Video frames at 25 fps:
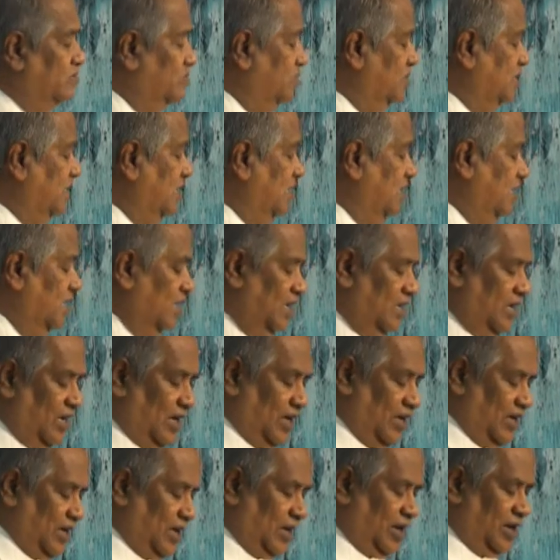Okay,
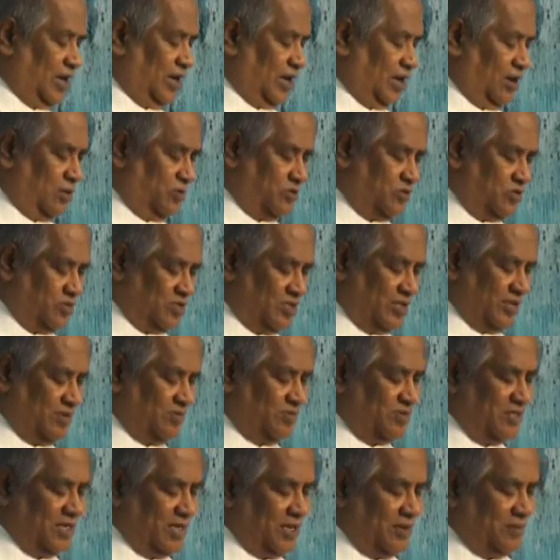I, I allow to
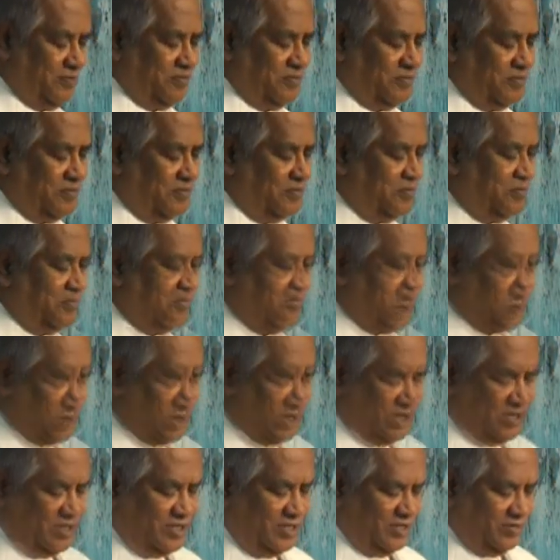save time.
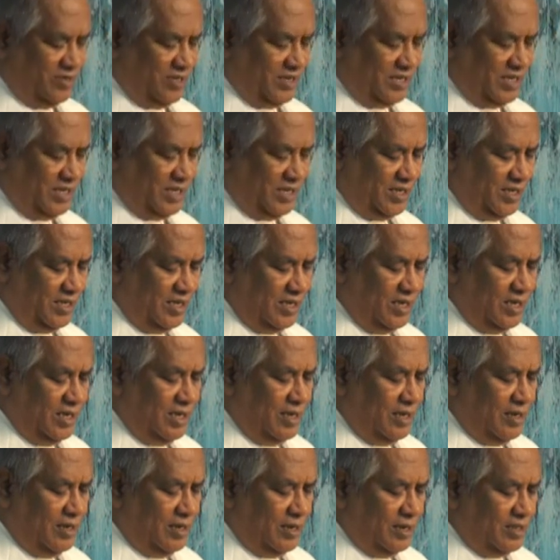20, okay.
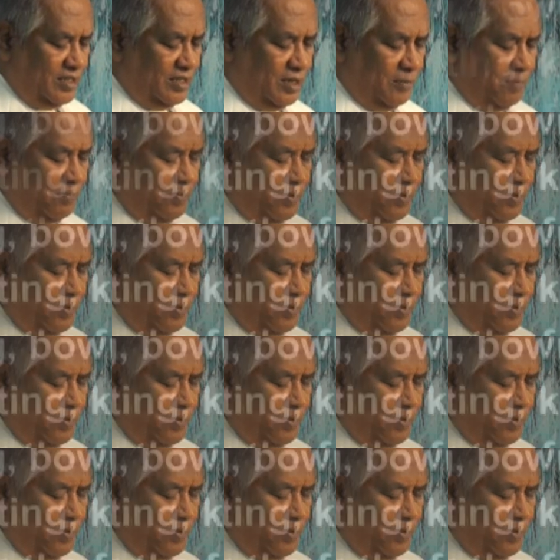The